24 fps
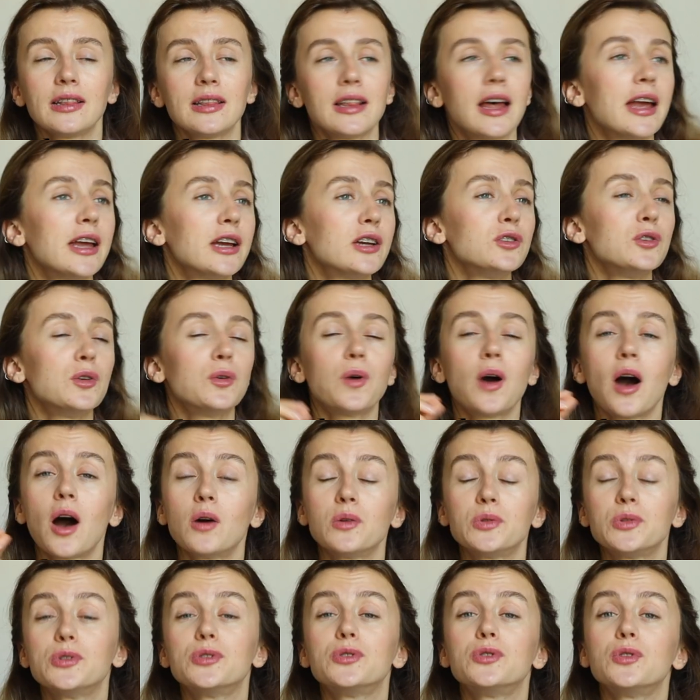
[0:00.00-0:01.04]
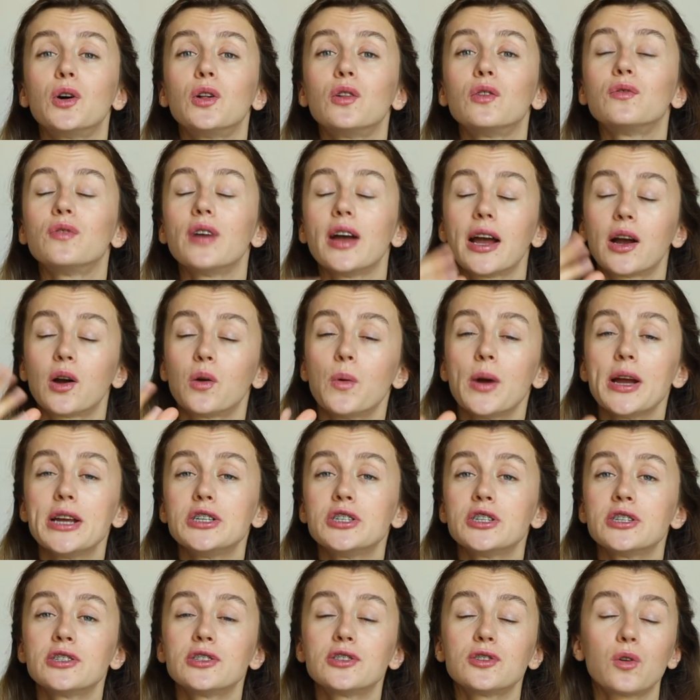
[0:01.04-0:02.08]
like know how to solve
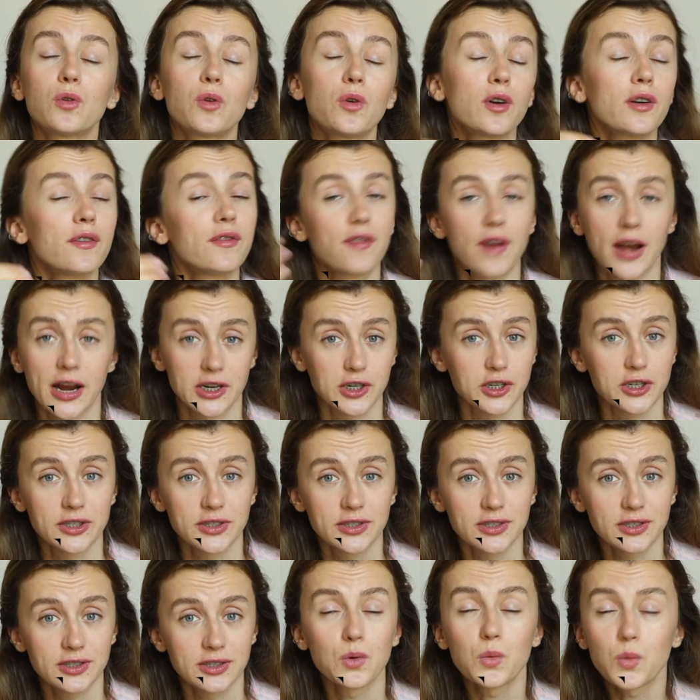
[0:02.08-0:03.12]
equations or fractions.